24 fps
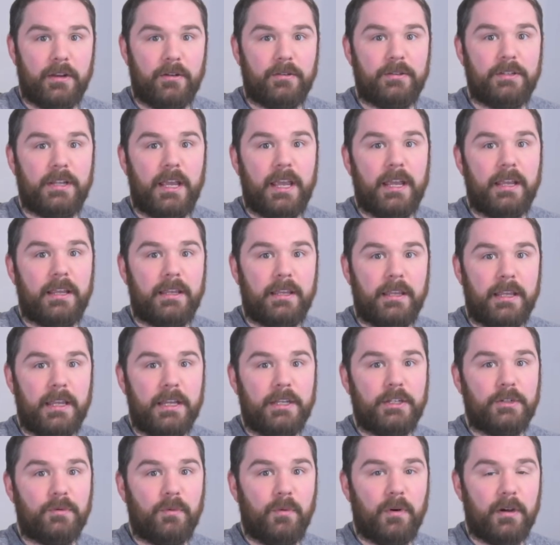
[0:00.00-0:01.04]
take
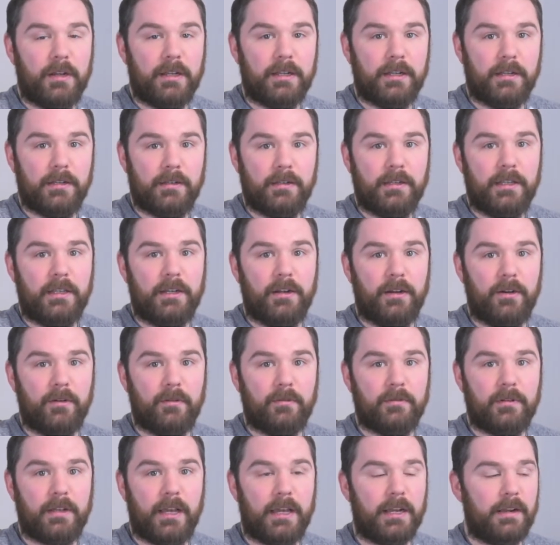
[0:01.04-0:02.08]
each one,
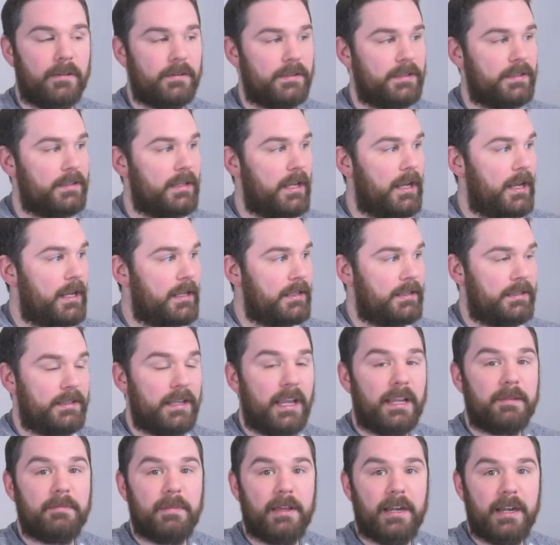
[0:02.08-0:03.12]
kind of
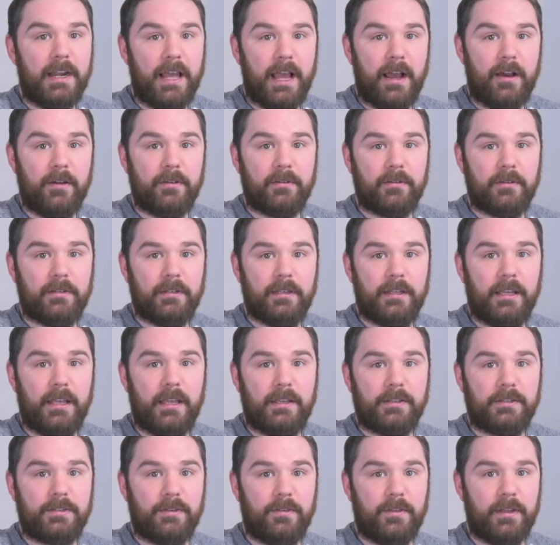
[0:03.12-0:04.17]
segment it out
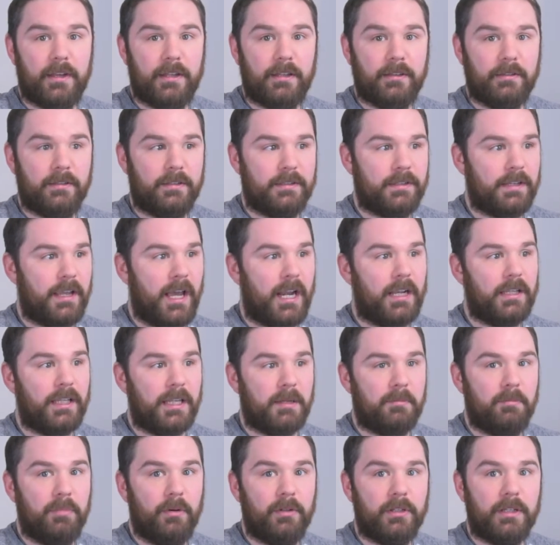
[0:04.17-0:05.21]
so that it's kind of
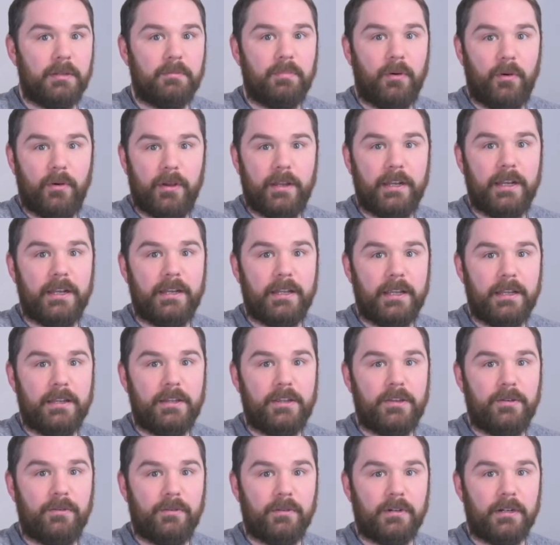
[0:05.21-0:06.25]
like bullet pointed in
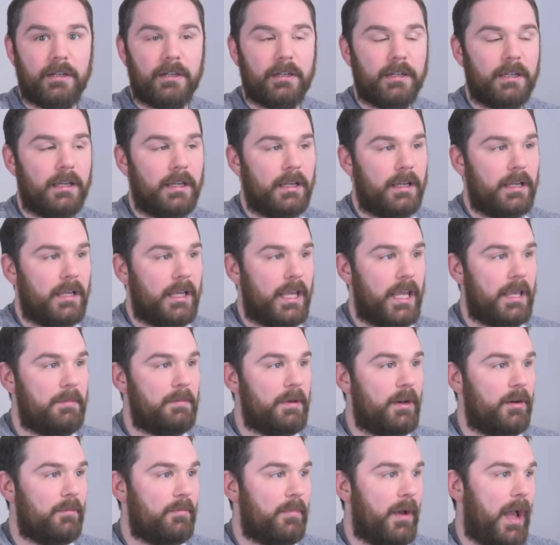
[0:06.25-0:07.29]
your
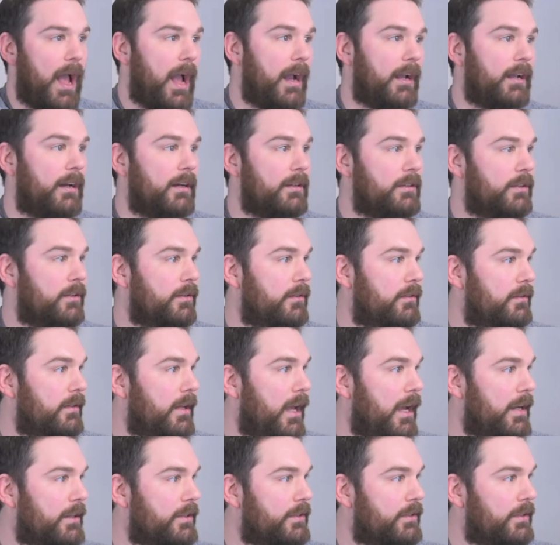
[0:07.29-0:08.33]
email back.
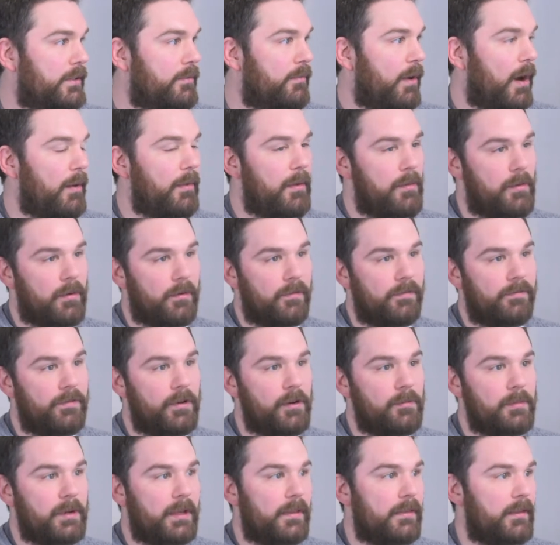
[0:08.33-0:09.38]
Actually, while we were
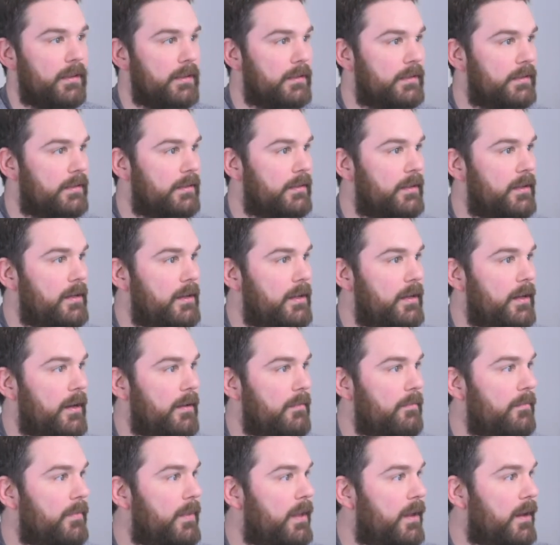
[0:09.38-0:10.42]
filming this,
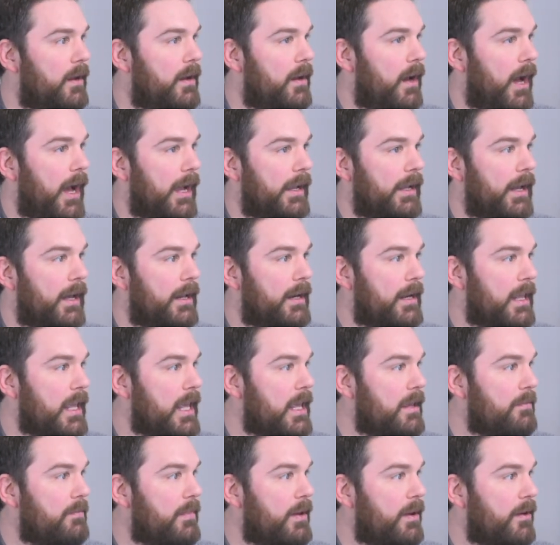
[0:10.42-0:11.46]
I got an
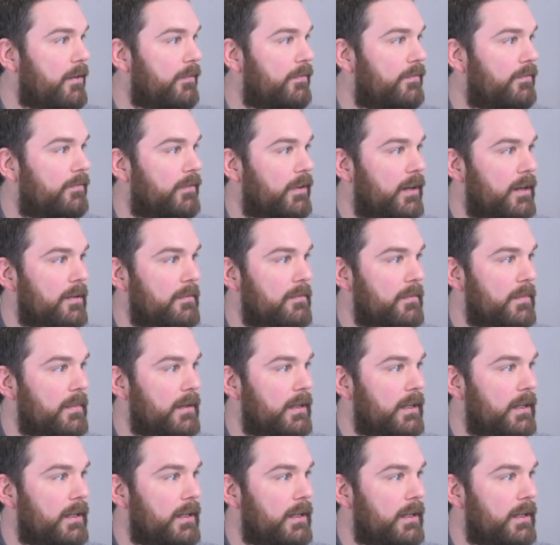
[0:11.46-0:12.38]
email from